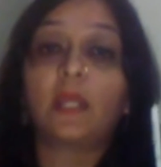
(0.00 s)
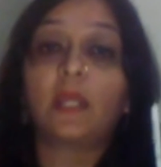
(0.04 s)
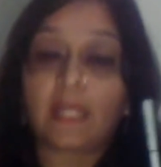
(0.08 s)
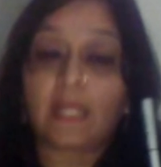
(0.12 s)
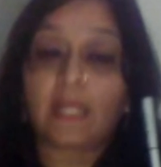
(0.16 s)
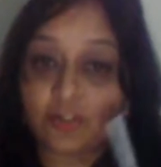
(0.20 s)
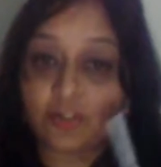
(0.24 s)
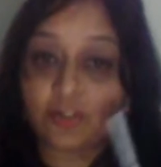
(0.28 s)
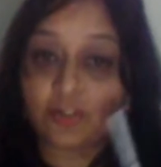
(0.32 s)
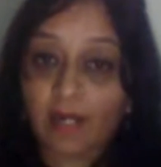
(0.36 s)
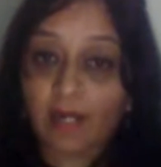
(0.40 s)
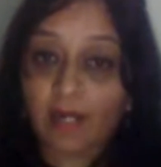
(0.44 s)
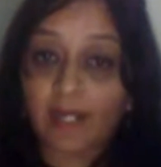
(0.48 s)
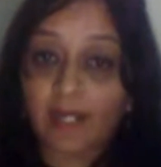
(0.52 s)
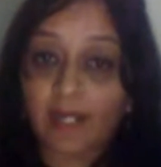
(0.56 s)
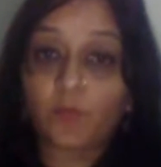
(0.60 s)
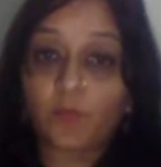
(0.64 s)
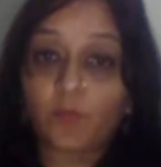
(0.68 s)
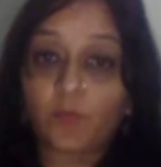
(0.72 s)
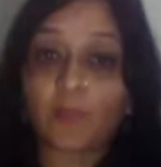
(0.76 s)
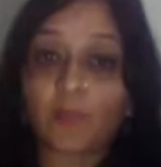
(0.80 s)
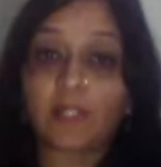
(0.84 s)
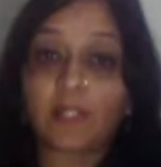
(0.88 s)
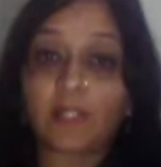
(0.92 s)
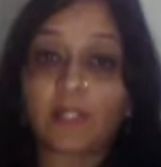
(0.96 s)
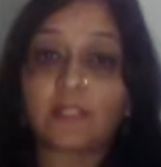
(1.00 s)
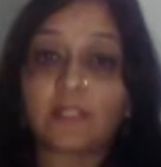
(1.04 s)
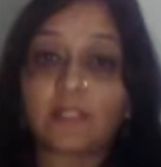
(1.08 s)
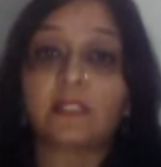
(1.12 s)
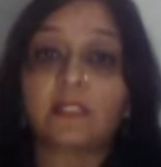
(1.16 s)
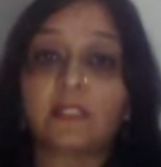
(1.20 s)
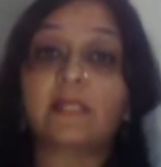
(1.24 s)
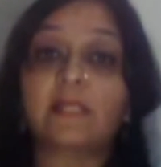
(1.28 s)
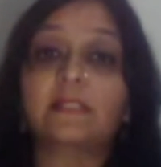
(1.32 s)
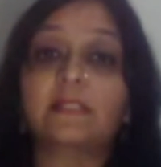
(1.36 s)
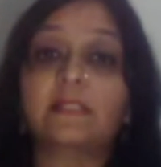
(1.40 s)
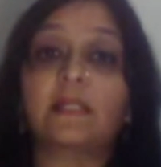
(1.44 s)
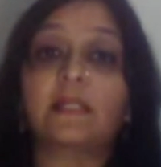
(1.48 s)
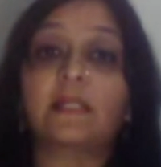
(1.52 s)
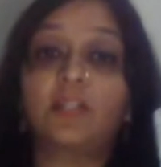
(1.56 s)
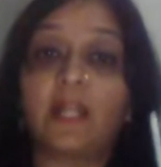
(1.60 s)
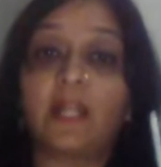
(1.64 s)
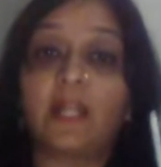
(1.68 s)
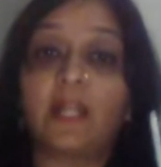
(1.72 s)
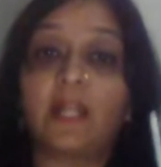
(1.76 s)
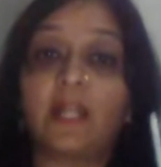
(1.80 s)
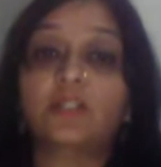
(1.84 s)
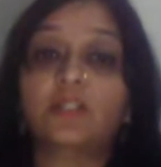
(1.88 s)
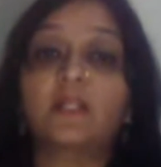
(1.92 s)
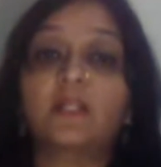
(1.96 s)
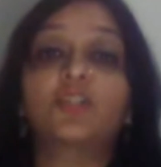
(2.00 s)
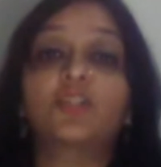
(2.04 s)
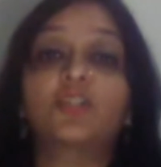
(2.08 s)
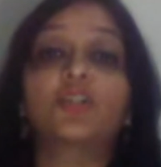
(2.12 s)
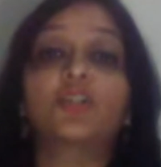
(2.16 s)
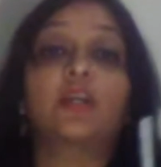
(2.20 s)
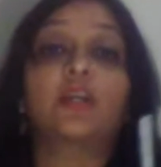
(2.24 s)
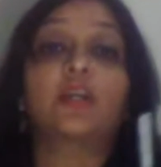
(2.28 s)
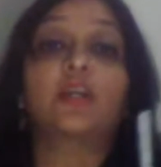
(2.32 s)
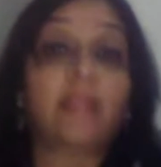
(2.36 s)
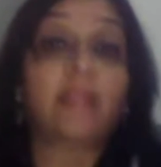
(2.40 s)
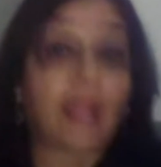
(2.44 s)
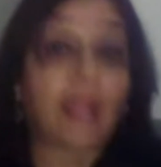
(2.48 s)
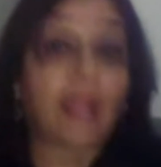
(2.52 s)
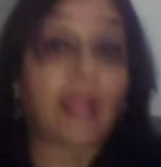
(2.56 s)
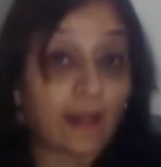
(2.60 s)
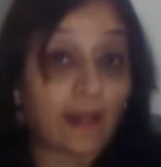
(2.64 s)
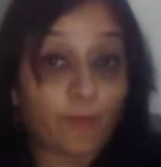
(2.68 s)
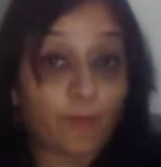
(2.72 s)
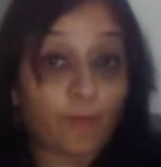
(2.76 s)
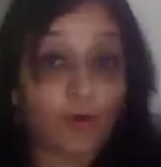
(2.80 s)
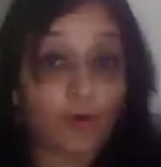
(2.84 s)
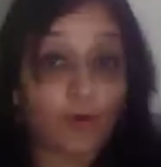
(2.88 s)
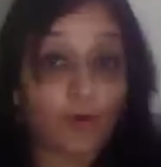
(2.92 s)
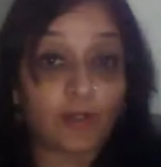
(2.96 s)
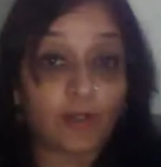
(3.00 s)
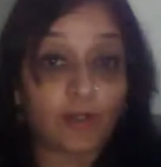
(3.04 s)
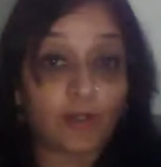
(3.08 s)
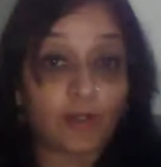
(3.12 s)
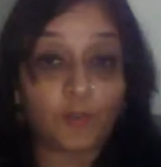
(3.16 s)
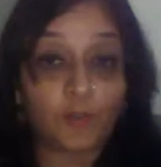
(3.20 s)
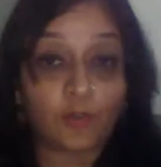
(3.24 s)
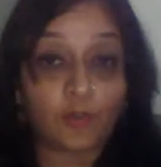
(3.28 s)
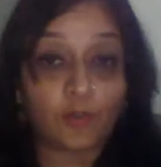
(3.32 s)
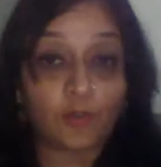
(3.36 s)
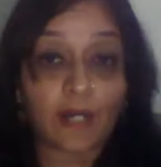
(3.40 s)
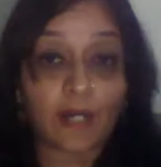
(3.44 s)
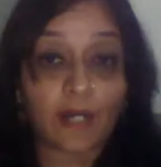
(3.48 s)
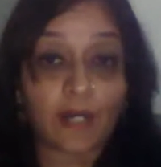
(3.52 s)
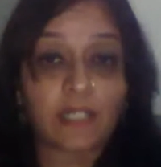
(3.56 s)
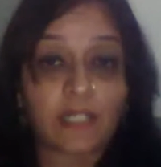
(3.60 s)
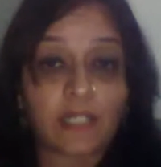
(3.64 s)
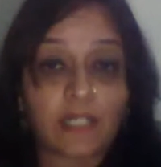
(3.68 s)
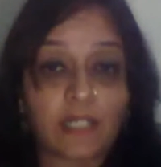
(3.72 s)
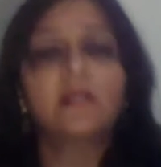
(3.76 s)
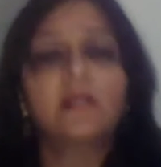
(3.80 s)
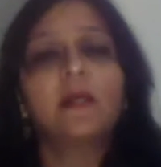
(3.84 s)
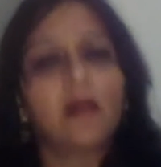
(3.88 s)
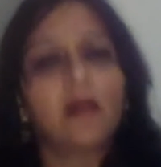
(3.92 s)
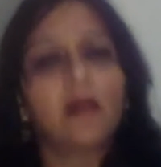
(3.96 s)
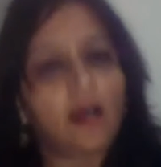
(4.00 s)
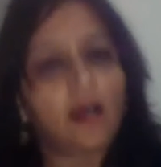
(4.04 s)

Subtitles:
is right when it says that the legislature can appoint its bureaucrats.